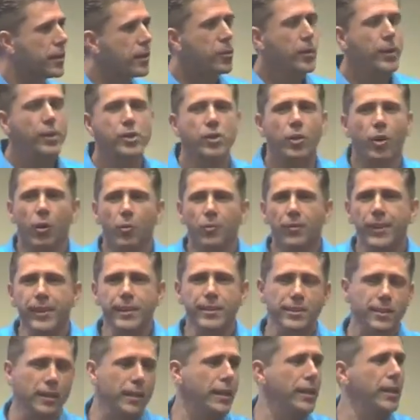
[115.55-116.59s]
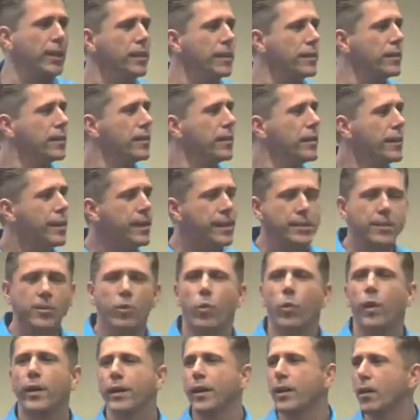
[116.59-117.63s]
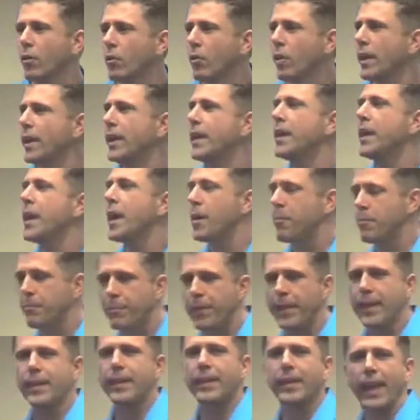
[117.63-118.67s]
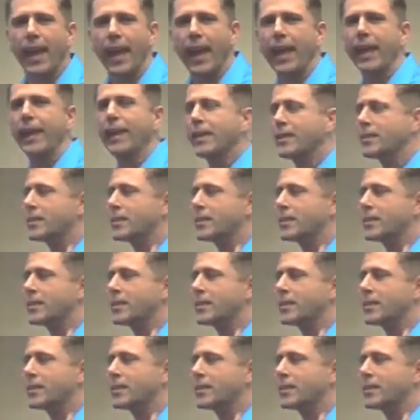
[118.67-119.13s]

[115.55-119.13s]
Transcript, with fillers: which obviously is the one and only BK.